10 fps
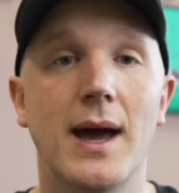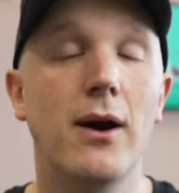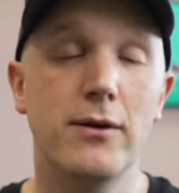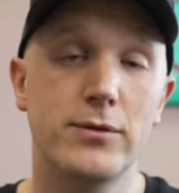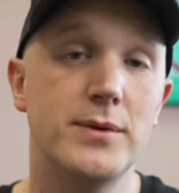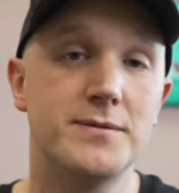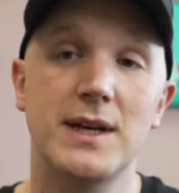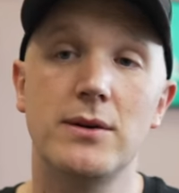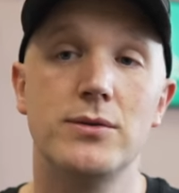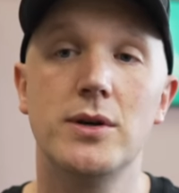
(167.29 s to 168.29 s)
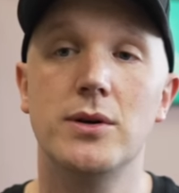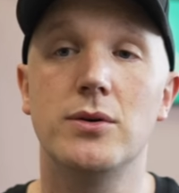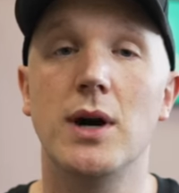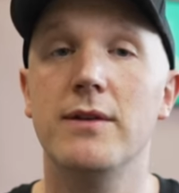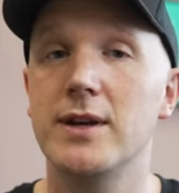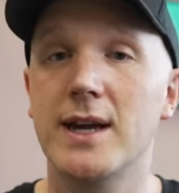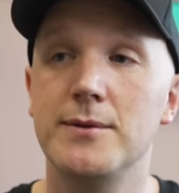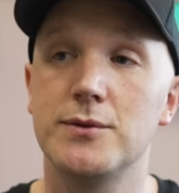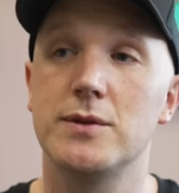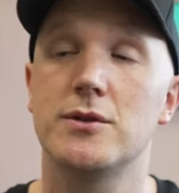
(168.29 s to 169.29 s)
However, with Zelda or other
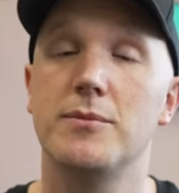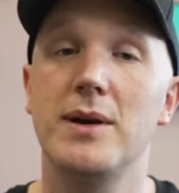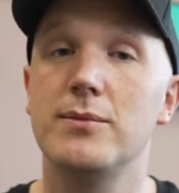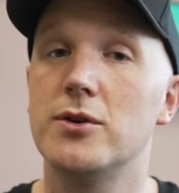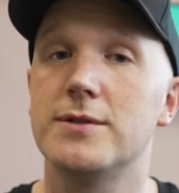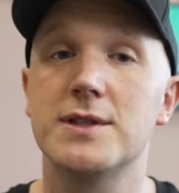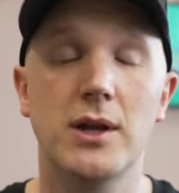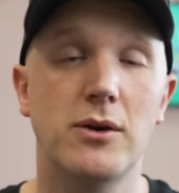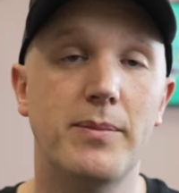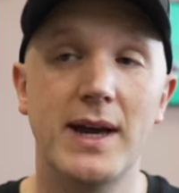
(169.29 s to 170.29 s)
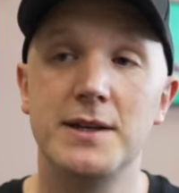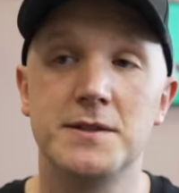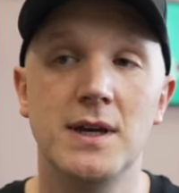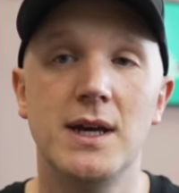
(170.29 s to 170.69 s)
games which are a bit more of a slower pace,